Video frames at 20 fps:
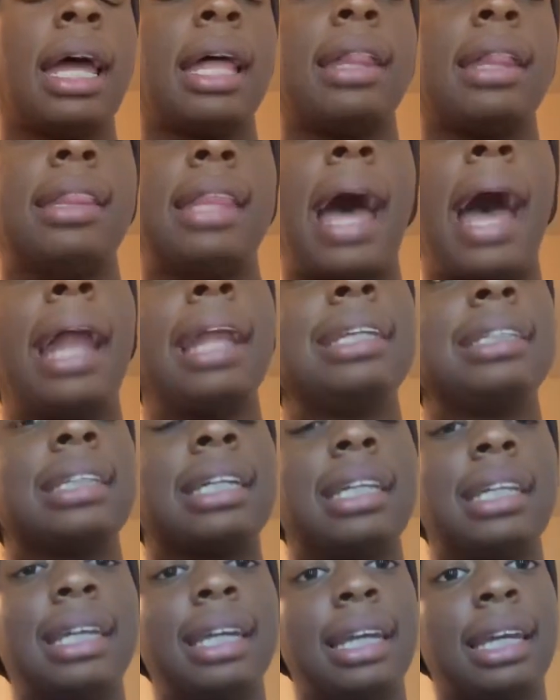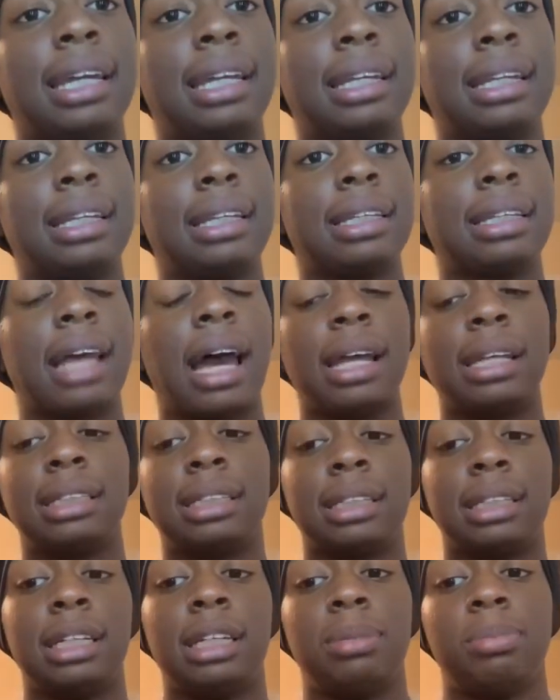That is clean. That is
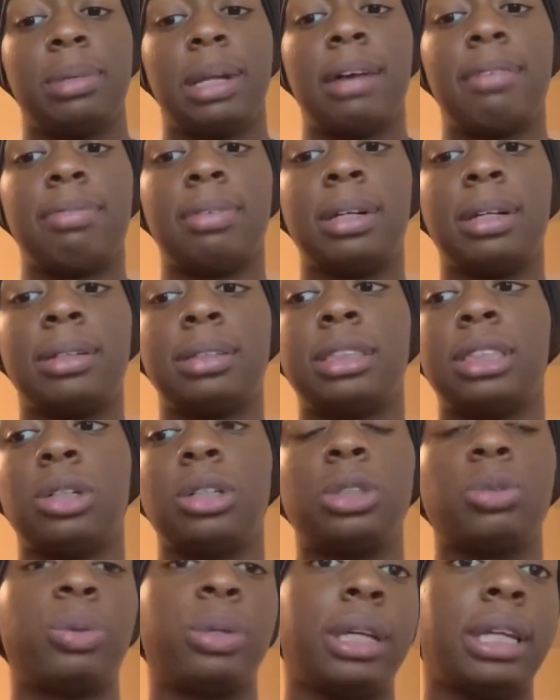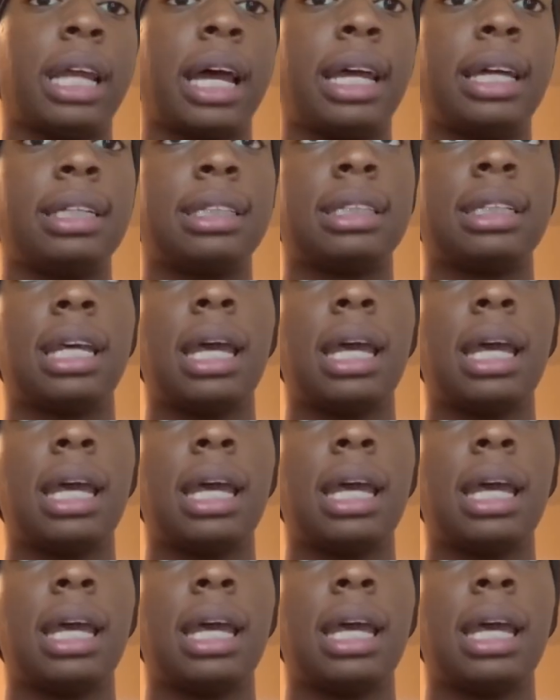clean, whatever. So it's really nice.